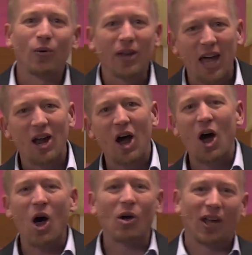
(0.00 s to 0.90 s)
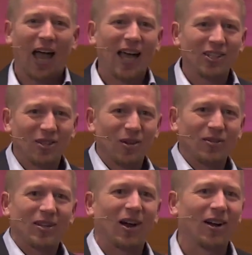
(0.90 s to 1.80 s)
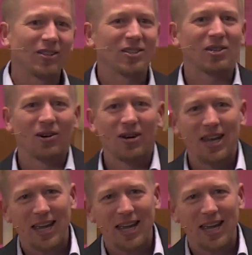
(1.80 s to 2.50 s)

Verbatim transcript: And we got all kinds of those cards turned in.